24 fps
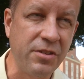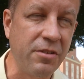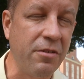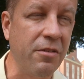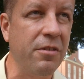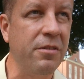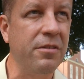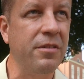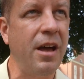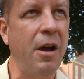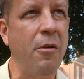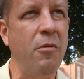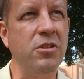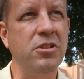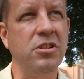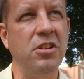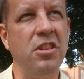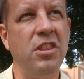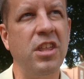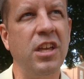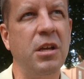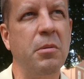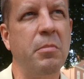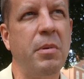So I want
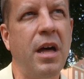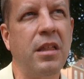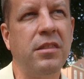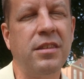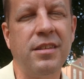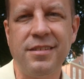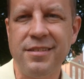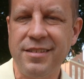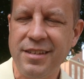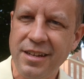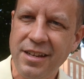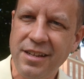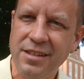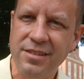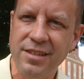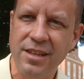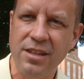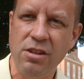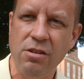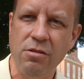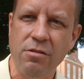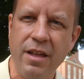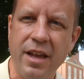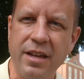you to think about the cities
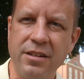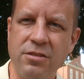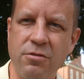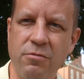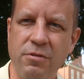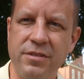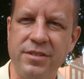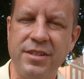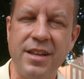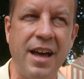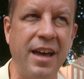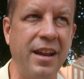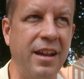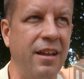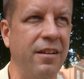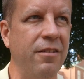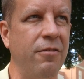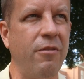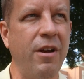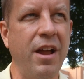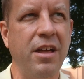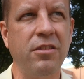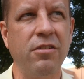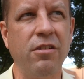that you like to reside in
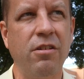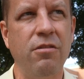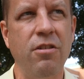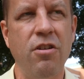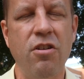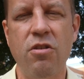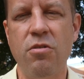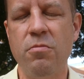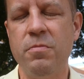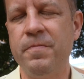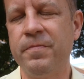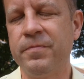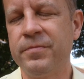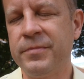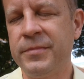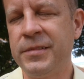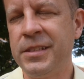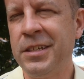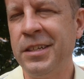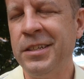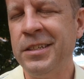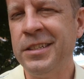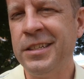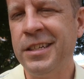around the globe
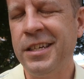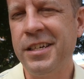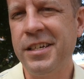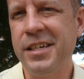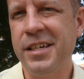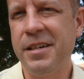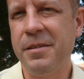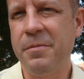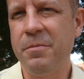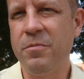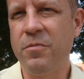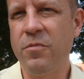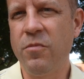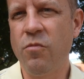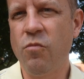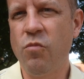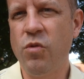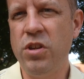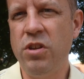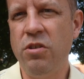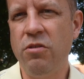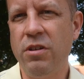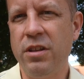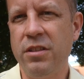
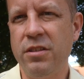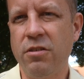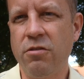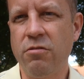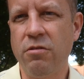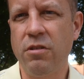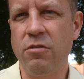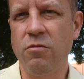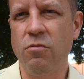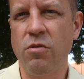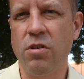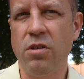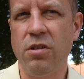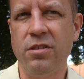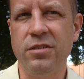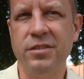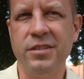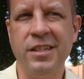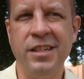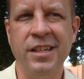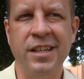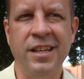when you're in the career world.